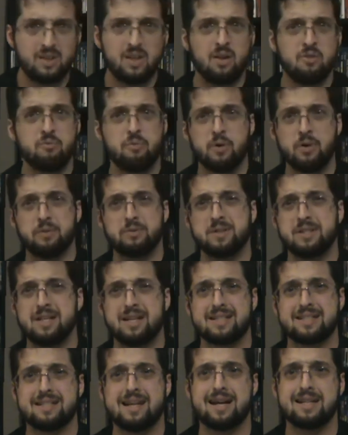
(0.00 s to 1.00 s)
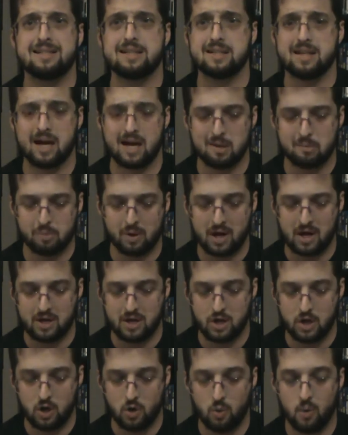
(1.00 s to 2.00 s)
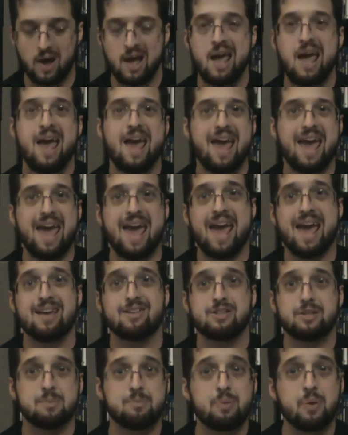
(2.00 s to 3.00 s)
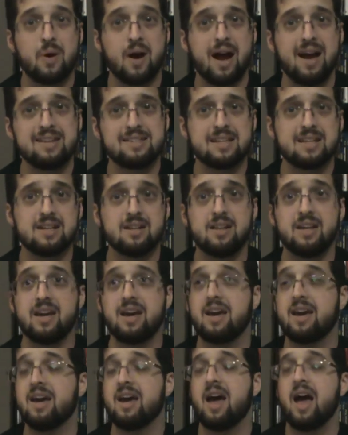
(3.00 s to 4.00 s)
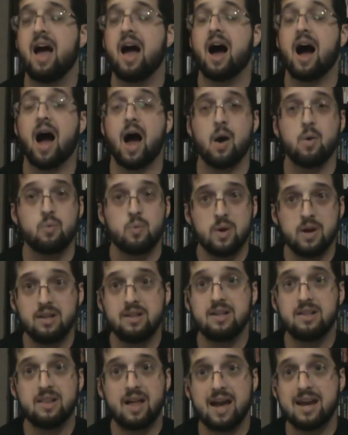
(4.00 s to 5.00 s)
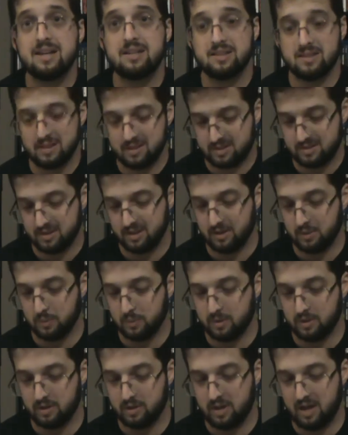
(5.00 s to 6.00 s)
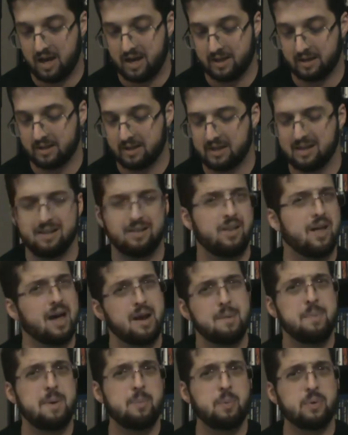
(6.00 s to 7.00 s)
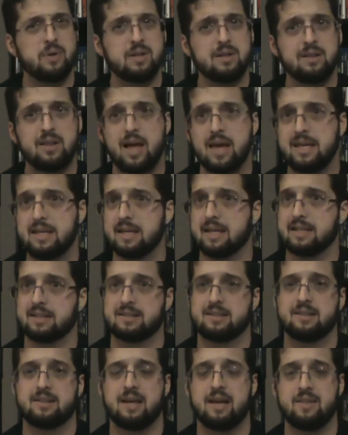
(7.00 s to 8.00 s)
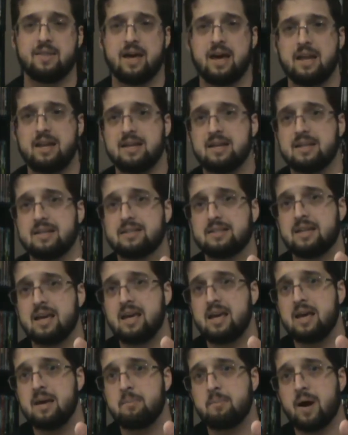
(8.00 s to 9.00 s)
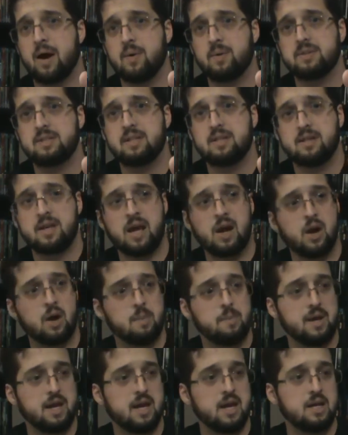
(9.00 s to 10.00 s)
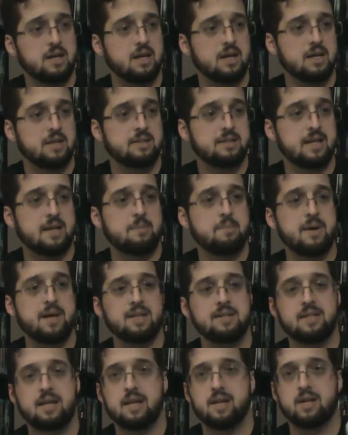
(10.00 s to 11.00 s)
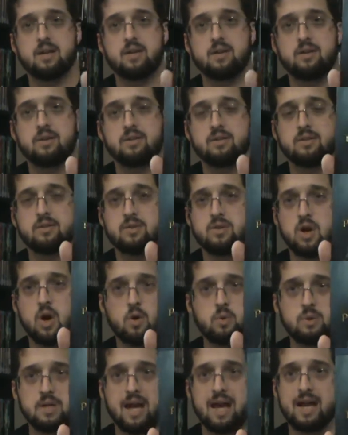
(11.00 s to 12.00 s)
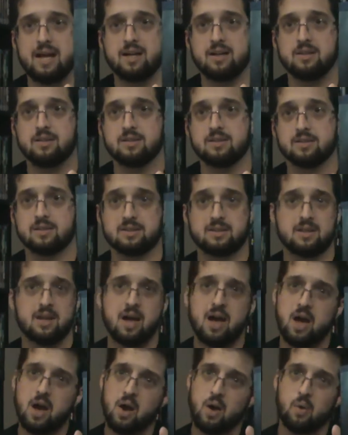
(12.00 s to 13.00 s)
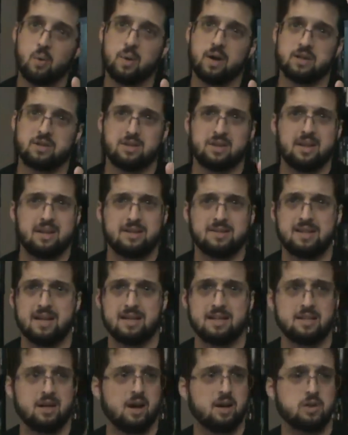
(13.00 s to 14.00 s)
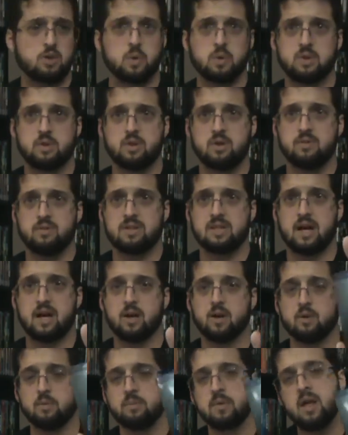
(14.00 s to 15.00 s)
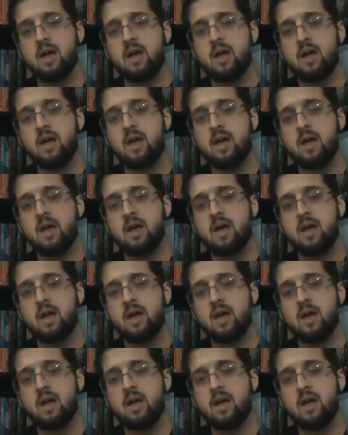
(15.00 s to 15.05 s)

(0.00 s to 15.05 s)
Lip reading: for $6.99 brand new, and surprisingly, I really liked the sequel a lot, and a lot of people didn't like it, and that is Pirates of the Caribbean, Dead Man Tell, No Tales, which that is a tongue twister of a title.